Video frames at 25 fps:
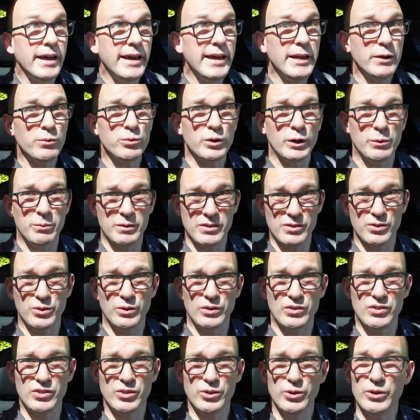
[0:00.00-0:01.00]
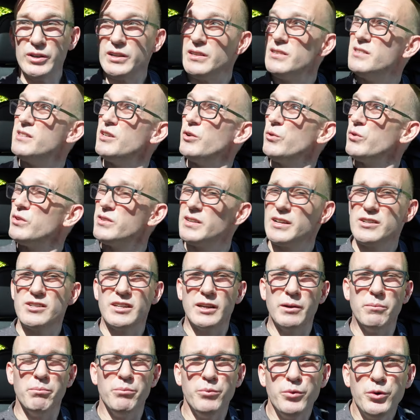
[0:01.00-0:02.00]
Headroom is good too, considering it's
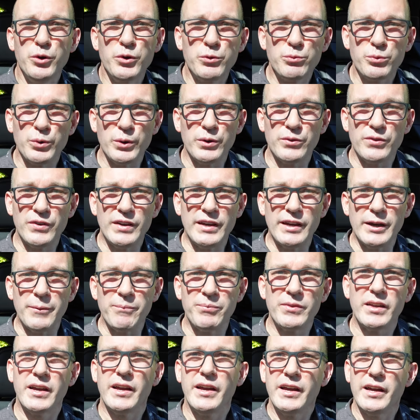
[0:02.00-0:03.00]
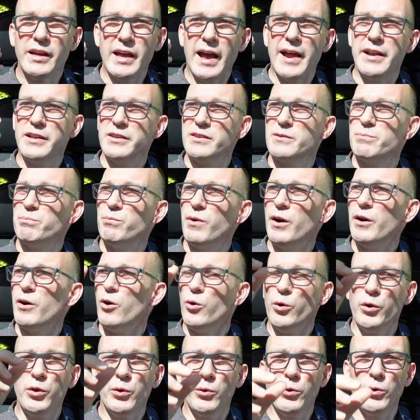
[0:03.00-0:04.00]
actually a moonroof here. And it's, by
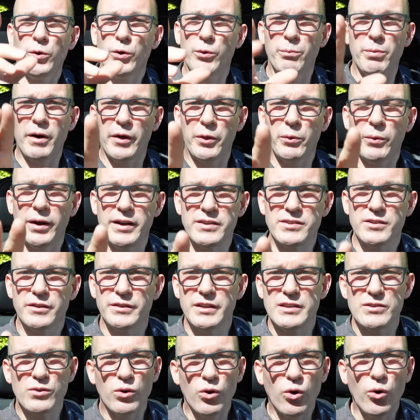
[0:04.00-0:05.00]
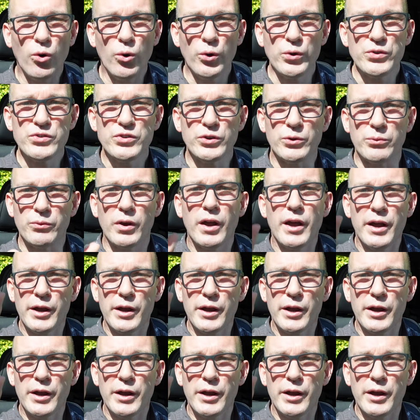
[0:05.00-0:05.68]
the way, it's got this awesome